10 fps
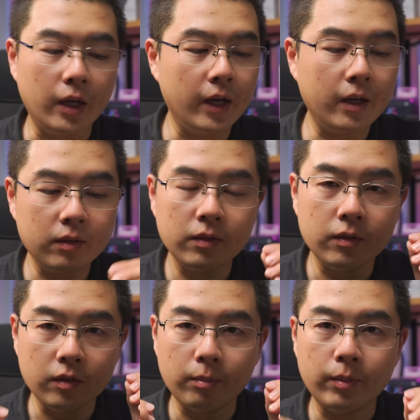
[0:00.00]
and
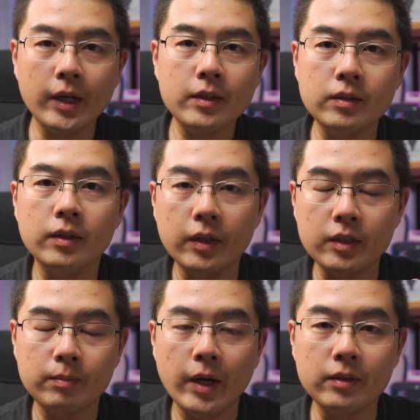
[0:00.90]
the best
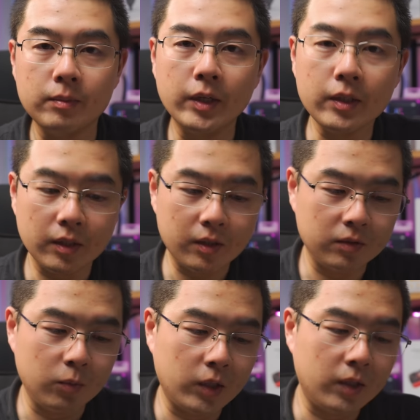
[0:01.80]
expandability,
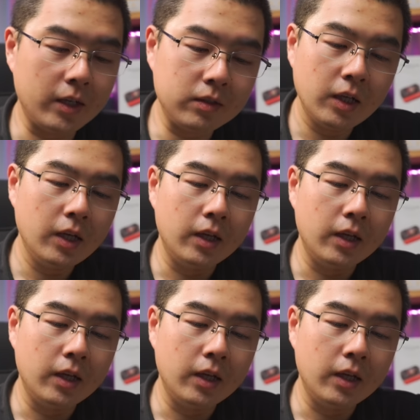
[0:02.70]
because One RS